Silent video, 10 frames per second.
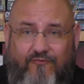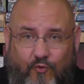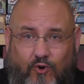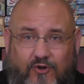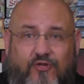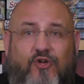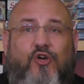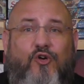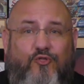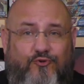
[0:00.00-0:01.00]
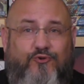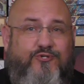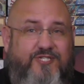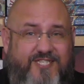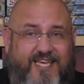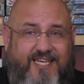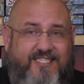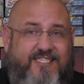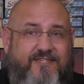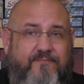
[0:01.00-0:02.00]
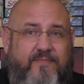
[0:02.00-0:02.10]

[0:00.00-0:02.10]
4th through 6th.